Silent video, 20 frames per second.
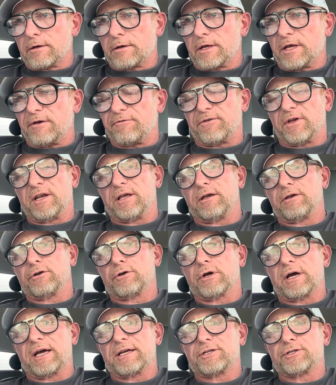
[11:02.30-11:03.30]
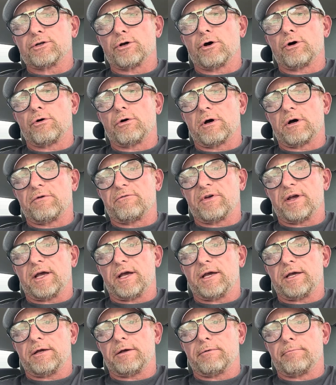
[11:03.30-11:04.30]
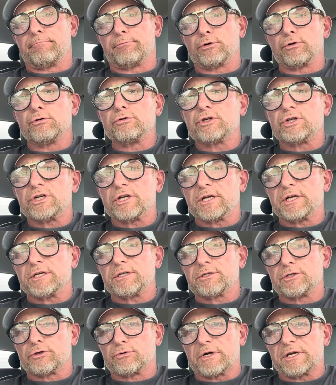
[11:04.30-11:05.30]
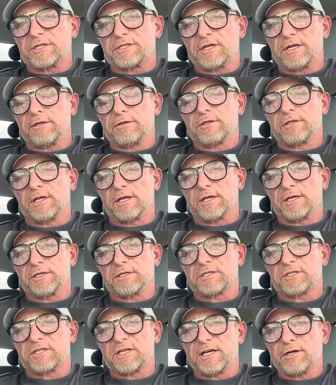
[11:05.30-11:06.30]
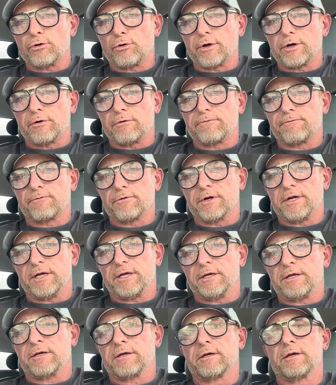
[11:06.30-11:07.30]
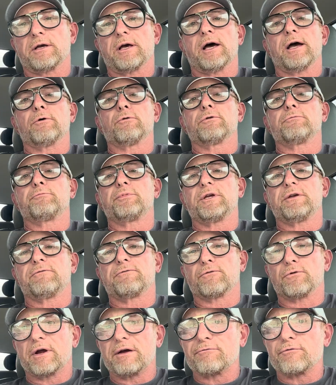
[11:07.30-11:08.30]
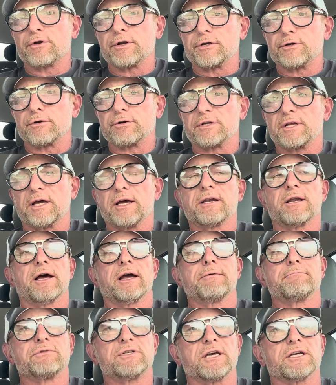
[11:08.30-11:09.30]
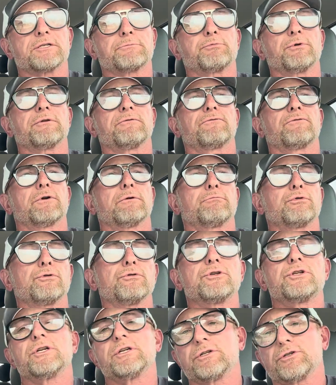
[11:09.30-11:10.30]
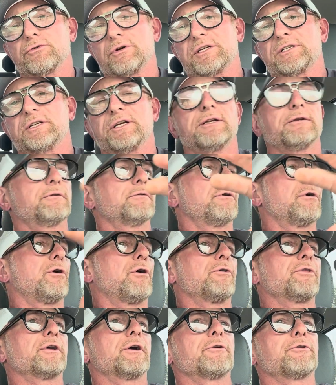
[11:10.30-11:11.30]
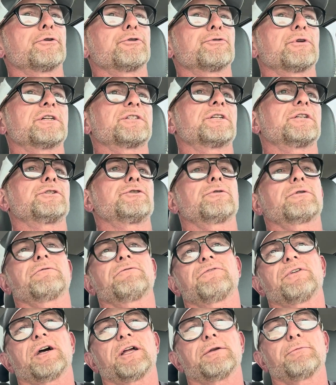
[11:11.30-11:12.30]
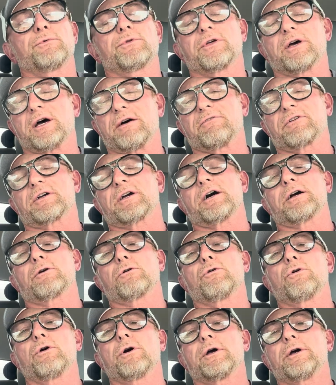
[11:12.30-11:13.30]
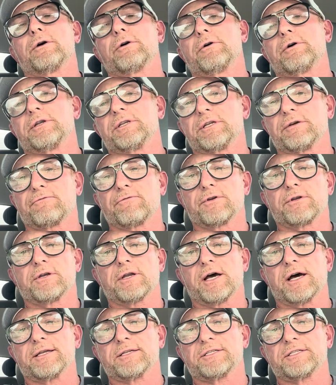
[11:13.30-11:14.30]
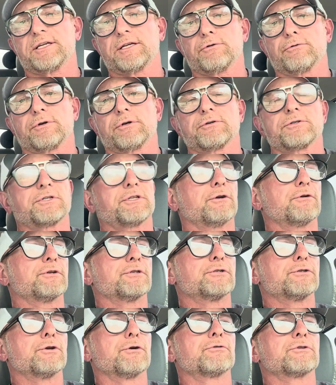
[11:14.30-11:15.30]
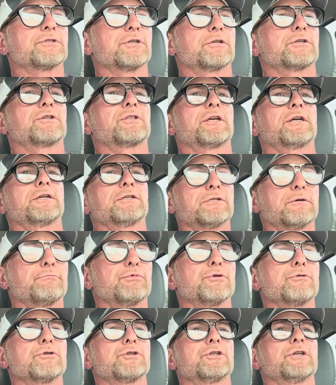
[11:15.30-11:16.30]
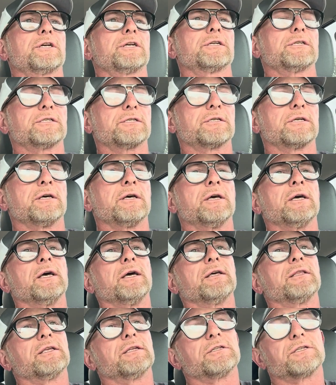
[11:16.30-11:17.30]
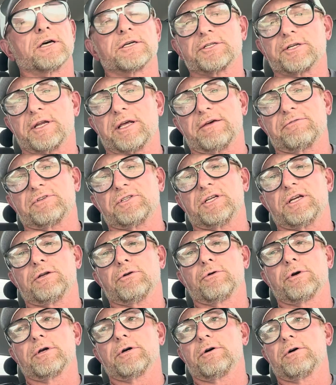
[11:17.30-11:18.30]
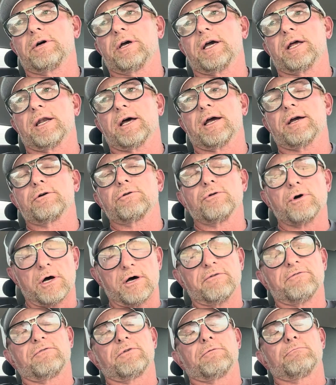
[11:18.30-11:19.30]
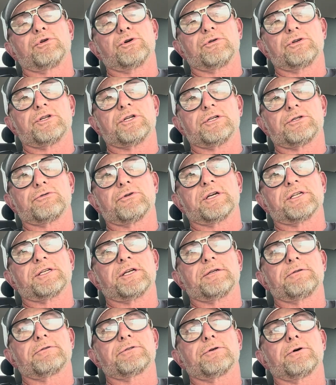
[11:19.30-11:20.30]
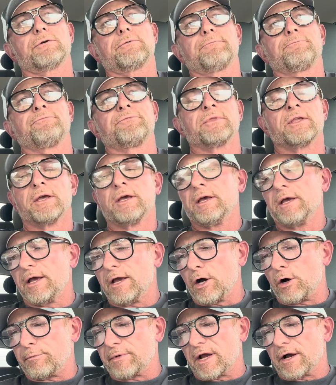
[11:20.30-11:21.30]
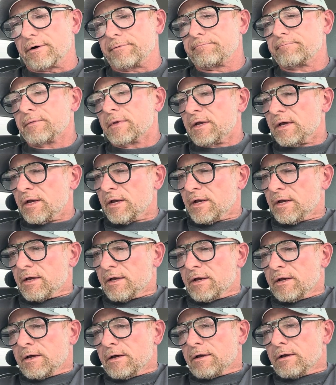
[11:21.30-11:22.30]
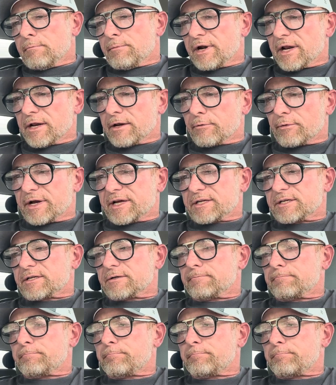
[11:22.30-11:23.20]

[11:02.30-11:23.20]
if any of you guys know of a blue cheese dressing that is seed oil free, I would be forever in your debt. I am desperate for a blue cheese dressing. All the other dressings, you can find them with avocado oil and different non-seed oils. There is no such thing as a blue cheese that doesn't have seed oil, and I love blue cheese dressing. So help me out. But anyways,